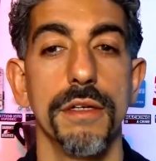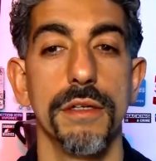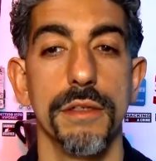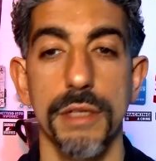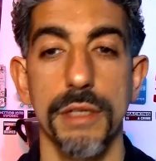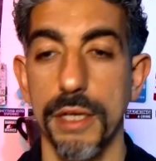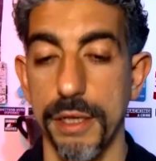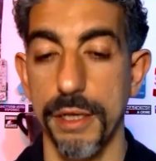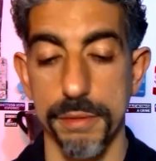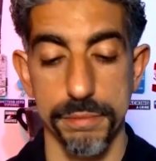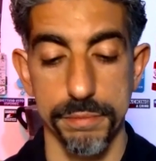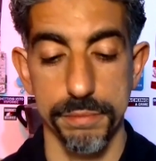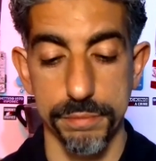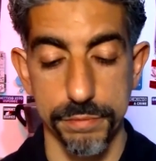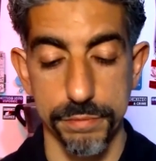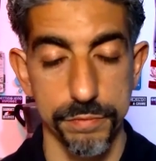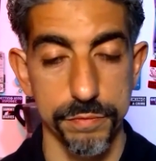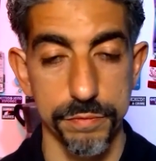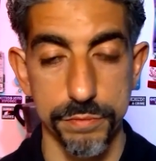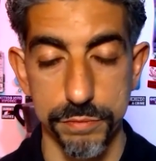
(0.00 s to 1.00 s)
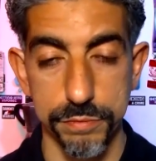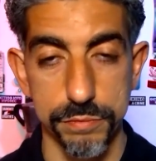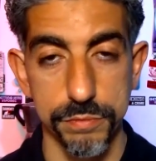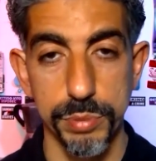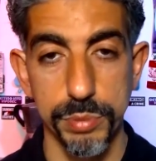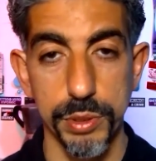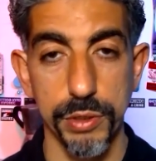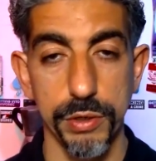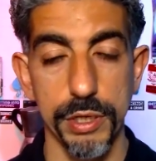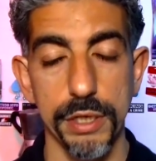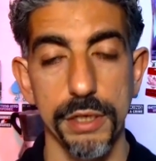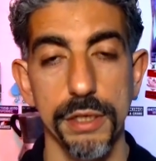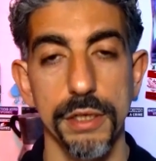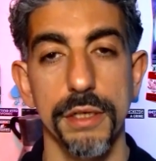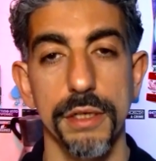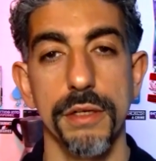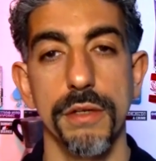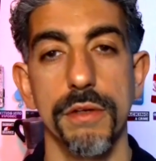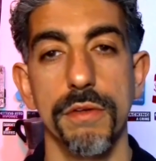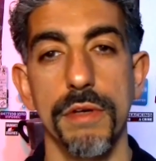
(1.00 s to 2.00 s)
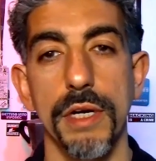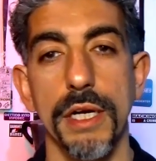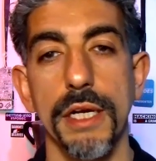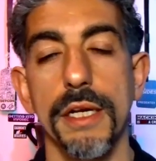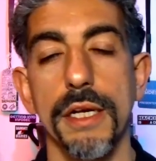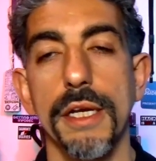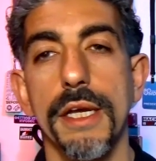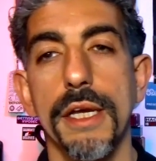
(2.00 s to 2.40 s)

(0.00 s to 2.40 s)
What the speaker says: Um, Period, right?